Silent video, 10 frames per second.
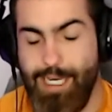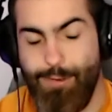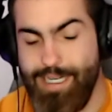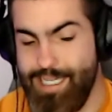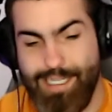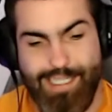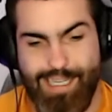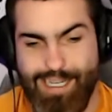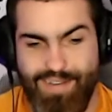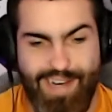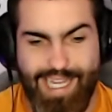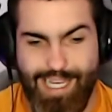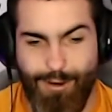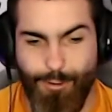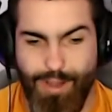We need to solidify
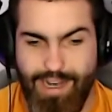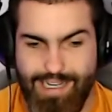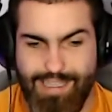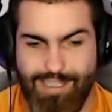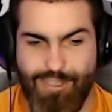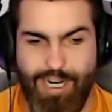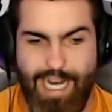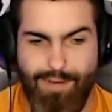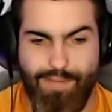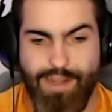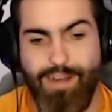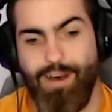the O-line in this draft.